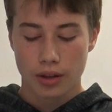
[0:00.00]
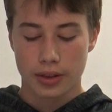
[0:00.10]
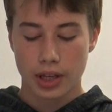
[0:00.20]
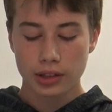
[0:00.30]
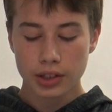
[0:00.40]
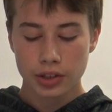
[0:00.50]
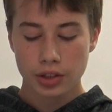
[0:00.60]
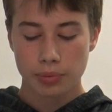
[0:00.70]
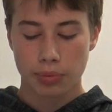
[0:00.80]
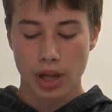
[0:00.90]
They
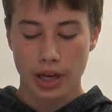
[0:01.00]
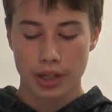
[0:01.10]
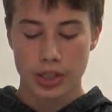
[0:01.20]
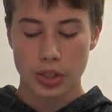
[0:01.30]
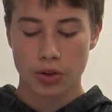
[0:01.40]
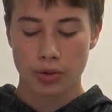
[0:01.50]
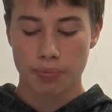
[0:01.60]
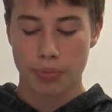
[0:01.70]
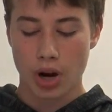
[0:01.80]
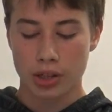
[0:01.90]
literally pluck a certain
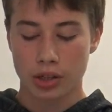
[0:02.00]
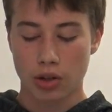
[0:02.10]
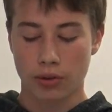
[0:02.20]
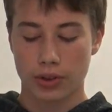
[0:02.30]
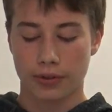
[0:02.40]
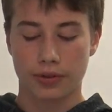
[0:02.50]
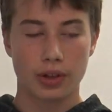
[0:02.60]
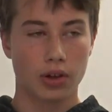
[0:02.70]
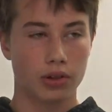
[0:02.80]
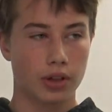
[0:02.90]
pattern on
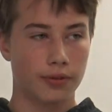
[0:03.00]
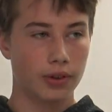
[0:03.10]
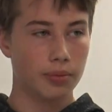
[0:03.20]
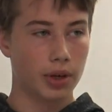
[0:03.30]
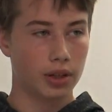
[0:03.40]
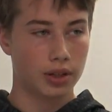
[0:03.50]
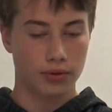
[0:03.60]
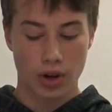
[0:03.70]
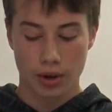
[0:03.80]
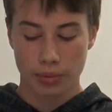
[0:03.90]
the female's
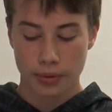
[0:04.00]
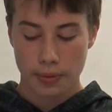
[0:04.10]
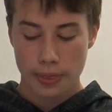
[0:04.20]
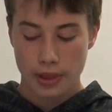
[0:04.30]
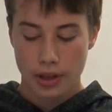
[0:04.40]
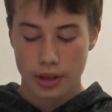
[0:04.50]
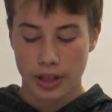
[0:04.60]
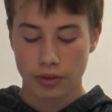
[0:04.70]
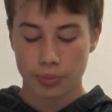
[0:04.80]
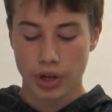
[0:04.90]
web. The
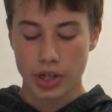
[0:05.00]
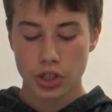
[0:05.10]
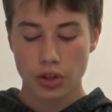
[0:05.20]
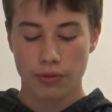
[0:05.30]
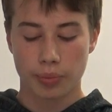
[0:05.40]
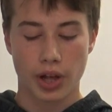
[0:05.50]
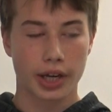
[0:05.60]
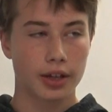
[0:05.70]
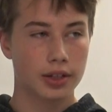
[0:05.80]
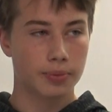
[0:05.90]
vibration of
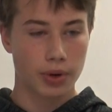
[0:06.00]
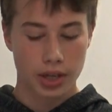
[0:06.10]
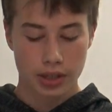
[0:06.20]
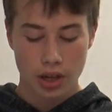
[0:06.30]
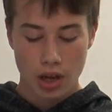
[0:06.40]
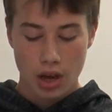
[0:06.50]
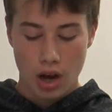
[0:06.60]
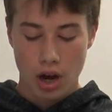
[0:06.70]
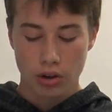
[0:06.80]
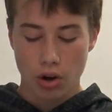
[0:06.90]
plucking spreads
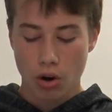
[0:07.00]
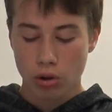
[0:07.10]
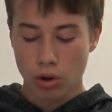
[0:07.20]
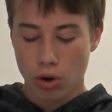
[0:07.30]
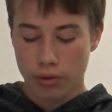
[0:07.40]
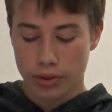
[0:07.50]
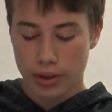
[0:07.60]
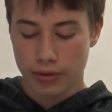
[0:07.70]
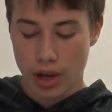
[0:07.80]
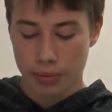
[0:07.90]
out all over the
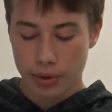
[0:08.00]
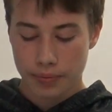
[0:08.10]
web.